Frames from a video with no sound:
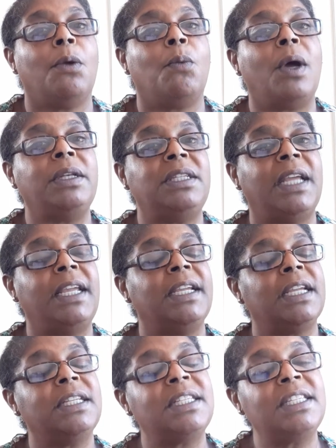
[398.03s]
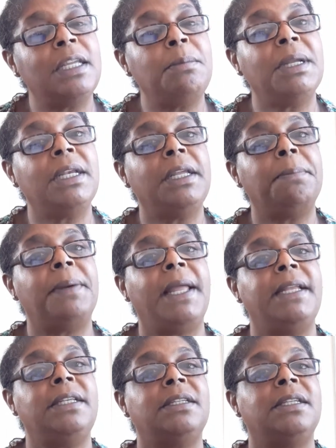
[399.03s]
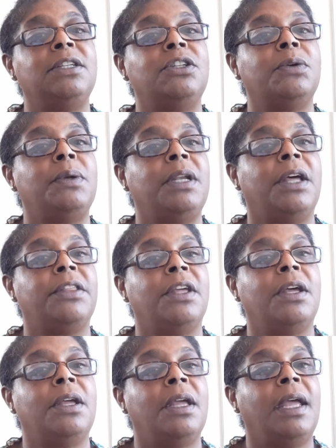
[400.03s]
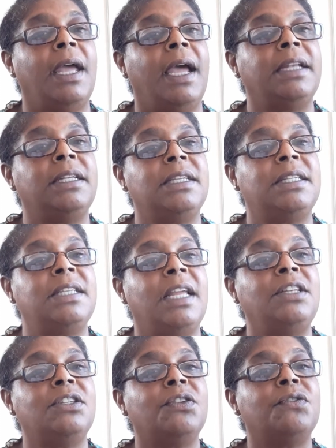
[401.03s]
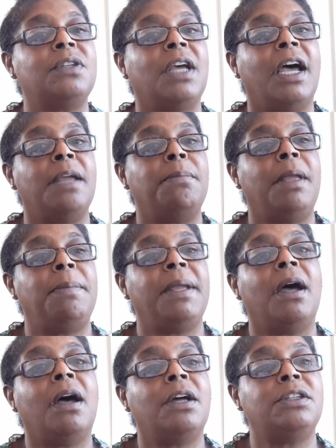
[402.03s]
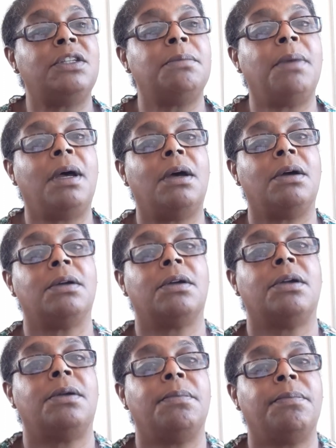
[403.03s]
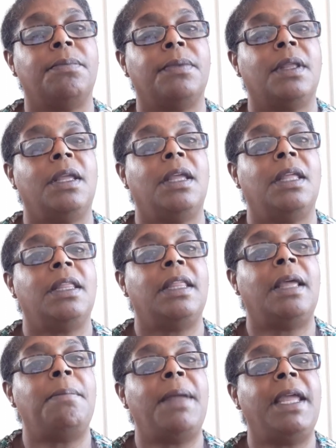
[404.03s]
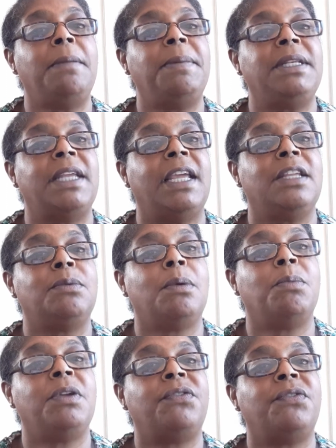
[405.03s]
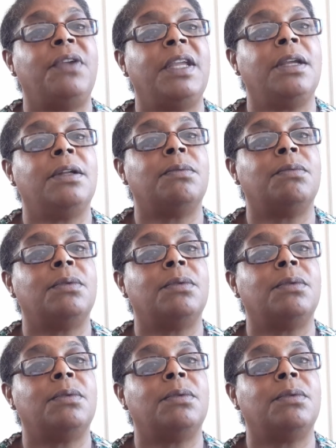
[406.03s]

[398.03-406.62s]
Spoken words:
One day can seemingly blend into another, and a sense of time may be hard to mark. There may be days when we feel